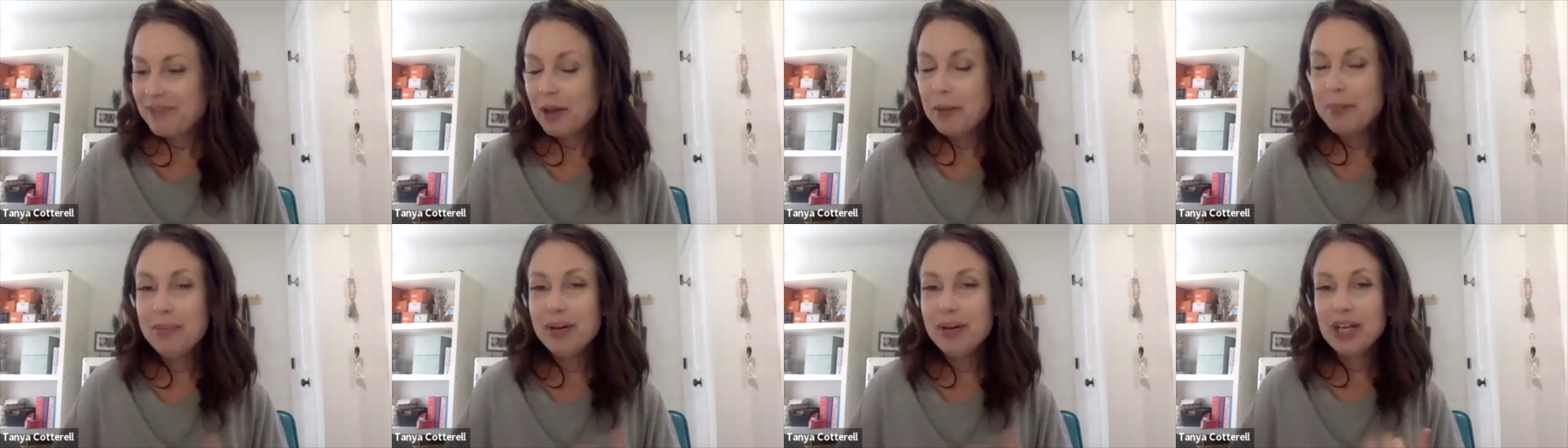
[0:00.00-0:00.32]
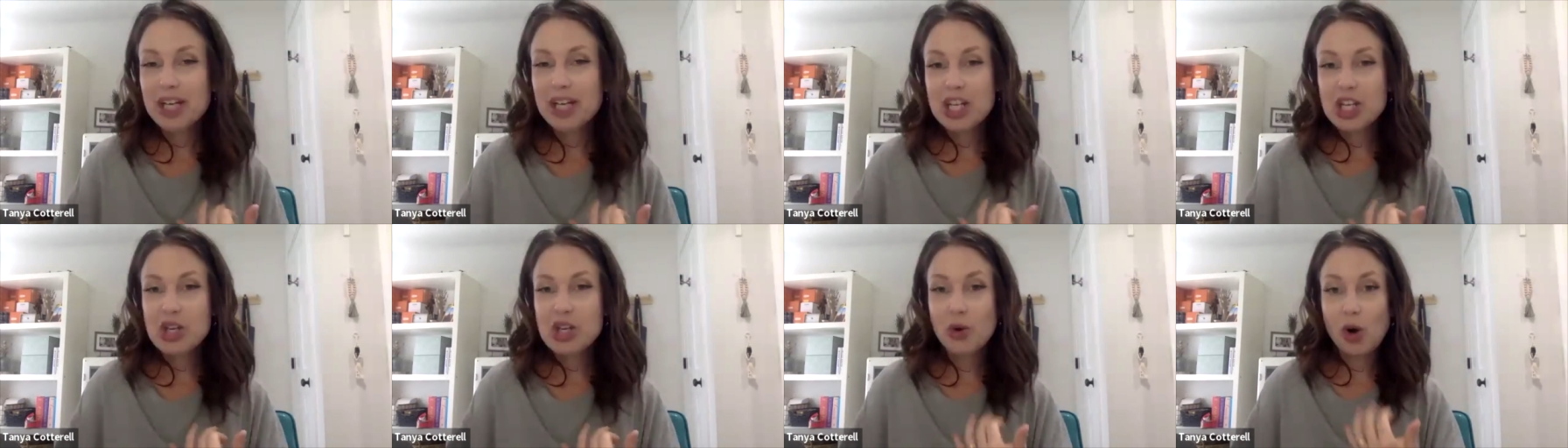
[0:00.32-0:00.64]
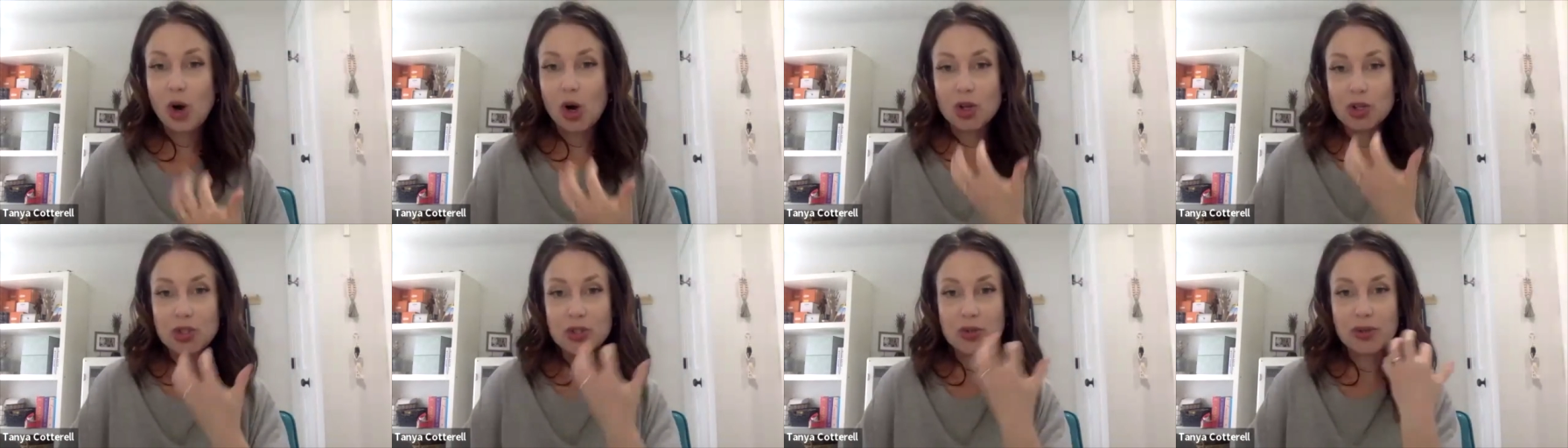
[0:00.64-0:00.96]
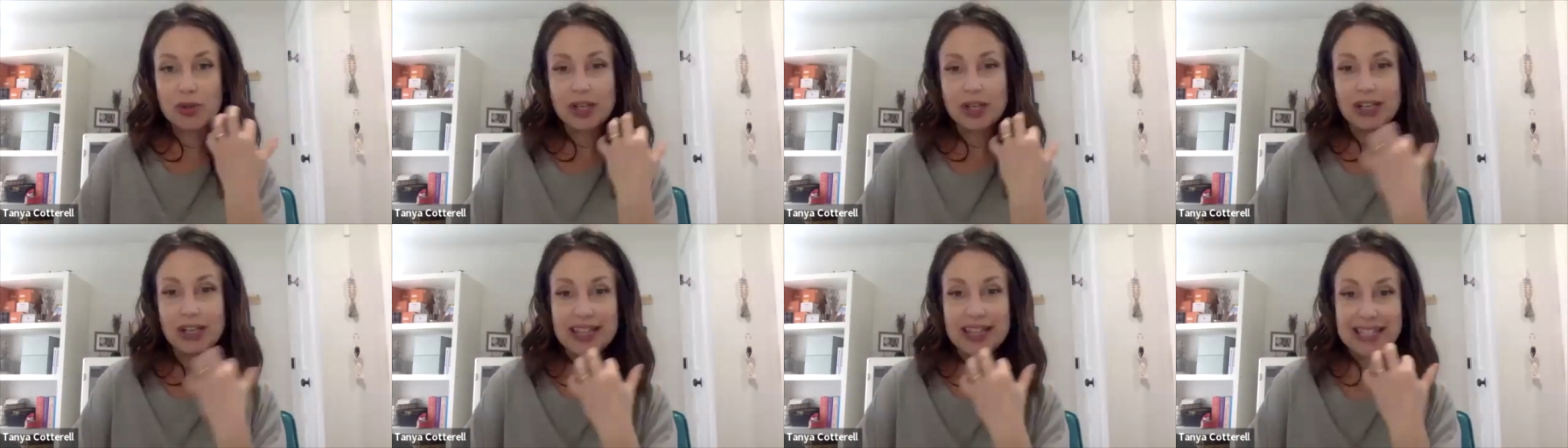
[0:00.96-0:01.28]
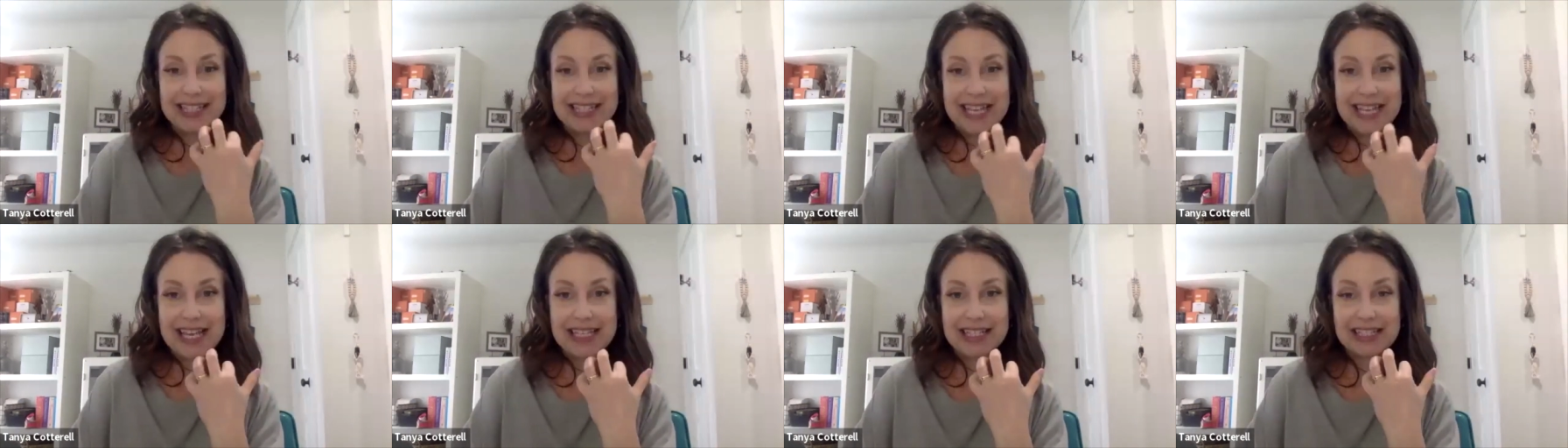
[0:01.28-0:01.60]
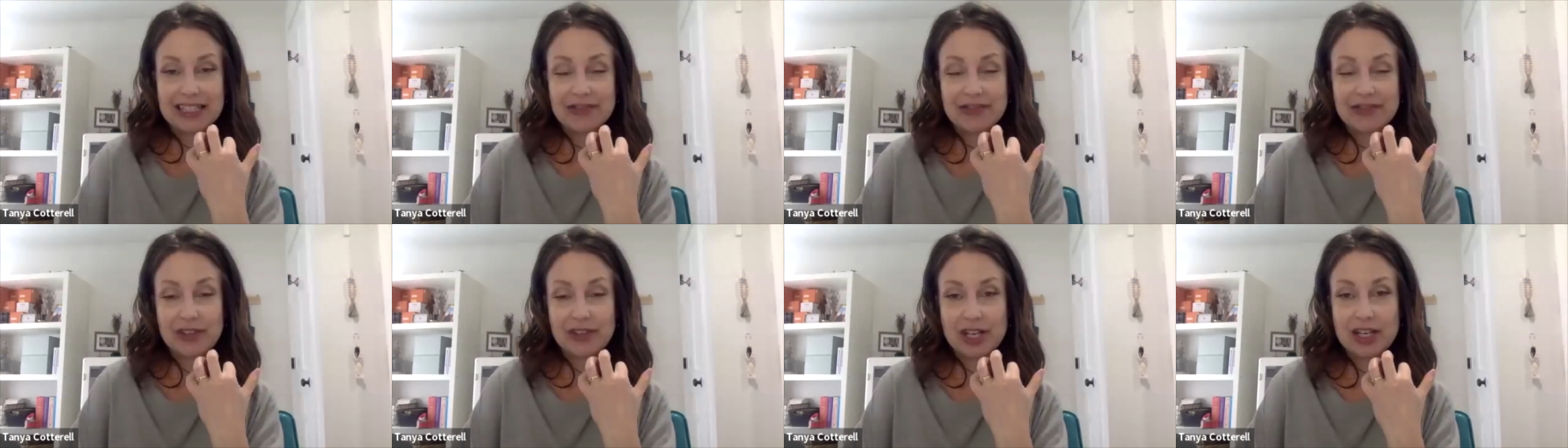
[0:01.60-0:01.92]
But you're also getting the
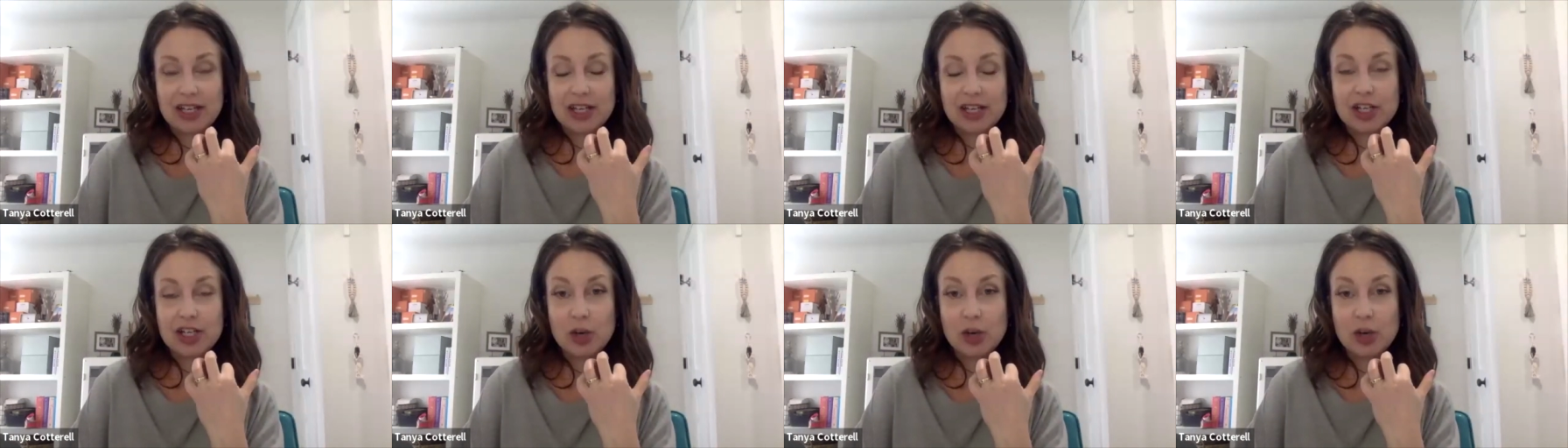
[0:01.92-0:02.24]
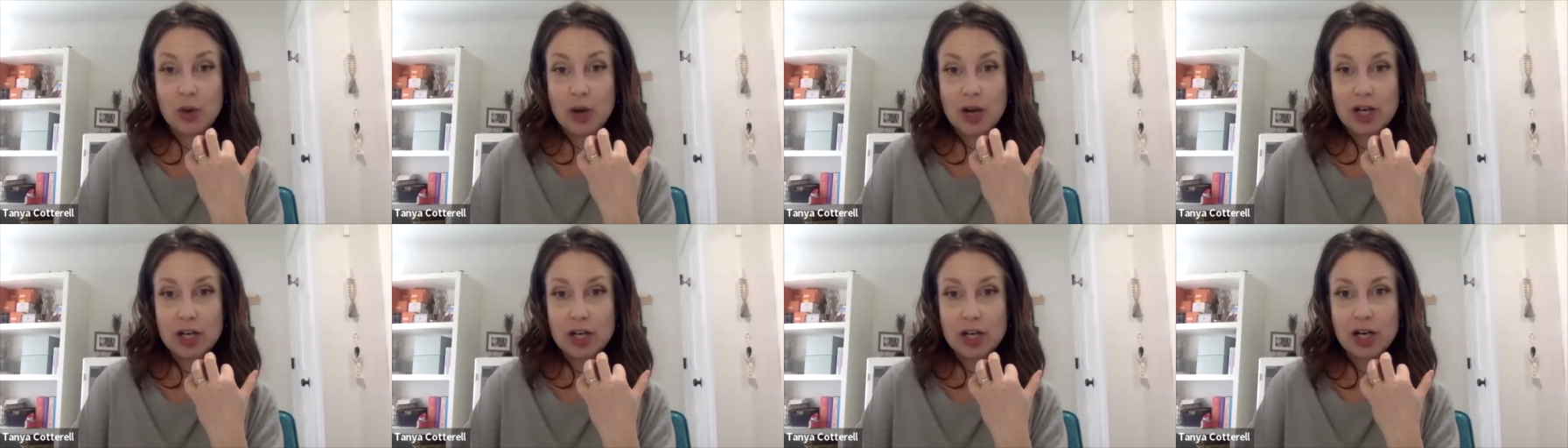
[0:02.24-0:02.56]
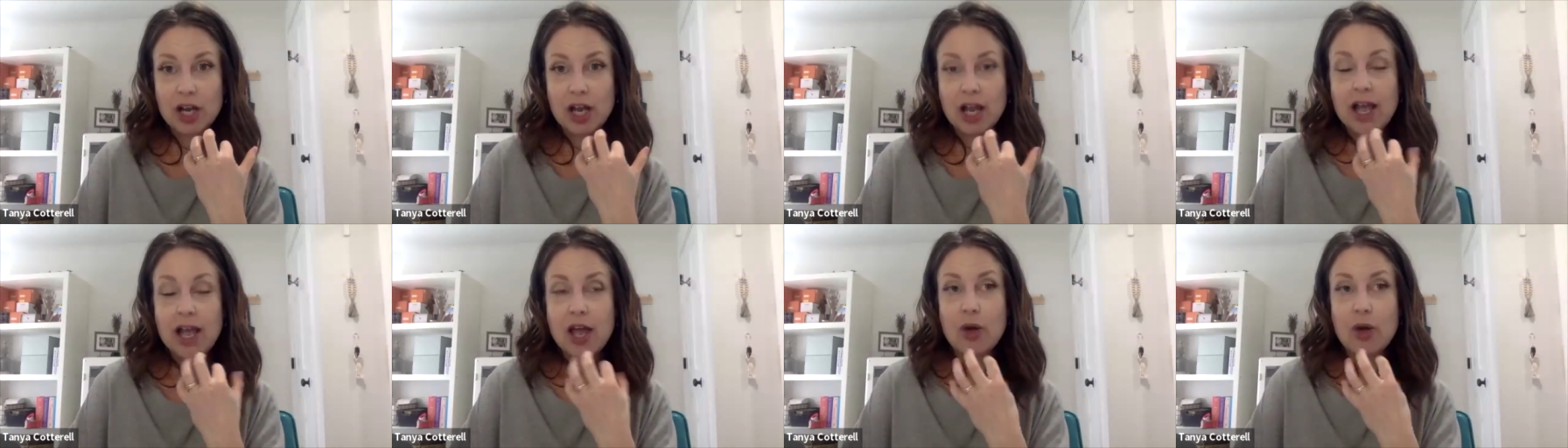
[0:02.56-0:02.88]
taste of it in your water,